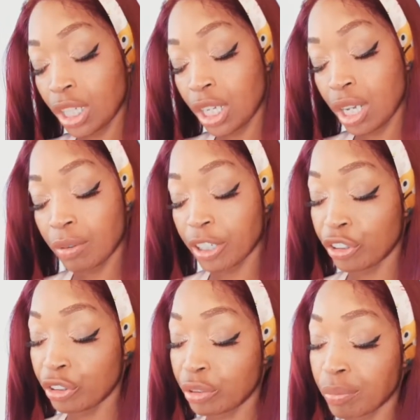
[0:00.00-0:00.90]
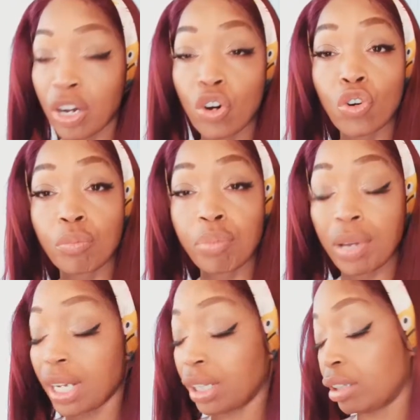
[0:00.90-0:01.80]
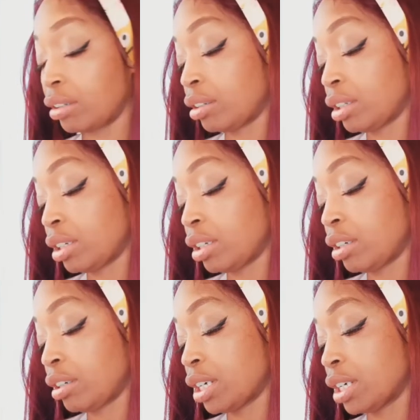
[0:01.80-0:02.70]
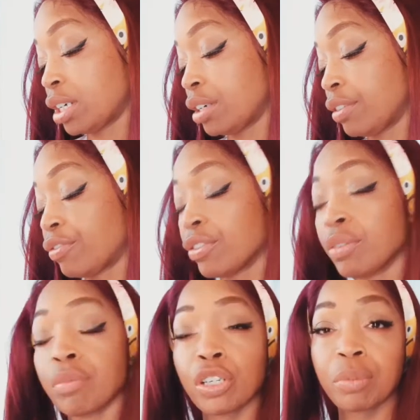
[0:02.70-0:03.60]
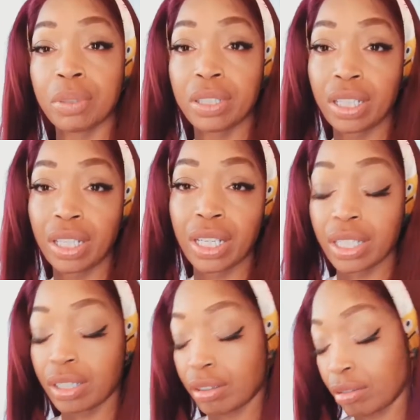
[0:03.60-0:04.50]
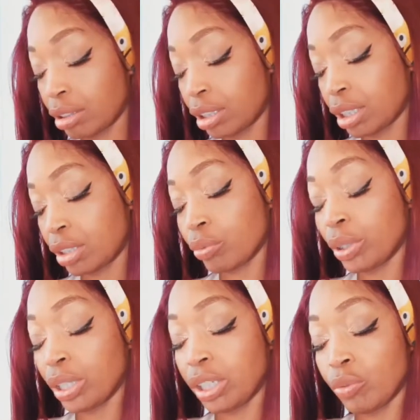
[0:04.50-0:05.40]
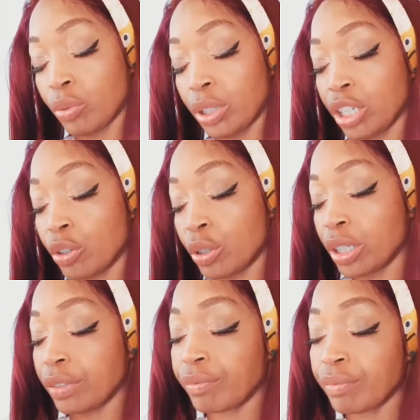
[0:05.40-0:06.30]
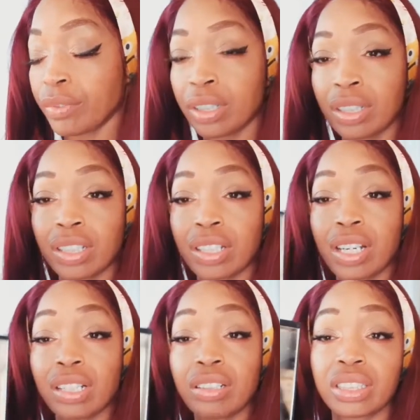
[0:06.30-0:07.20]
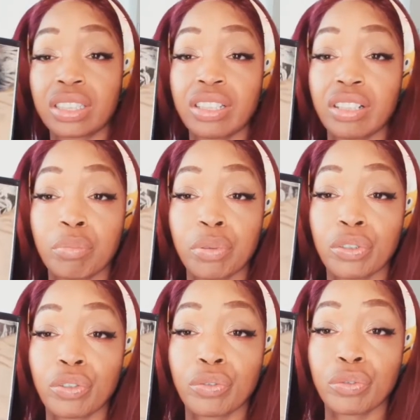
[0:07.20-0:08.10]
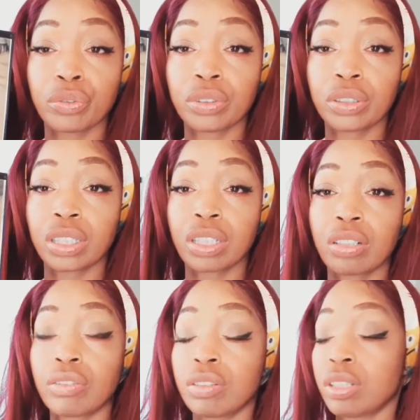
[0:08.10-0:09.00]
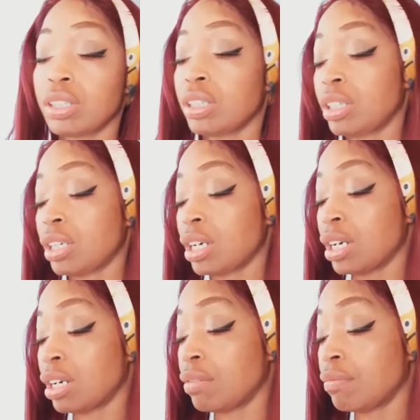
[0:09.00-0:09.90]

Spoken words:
I'm going to use my old palette from Urban Decay. This is reloaded. The colors of here are beautiful. So I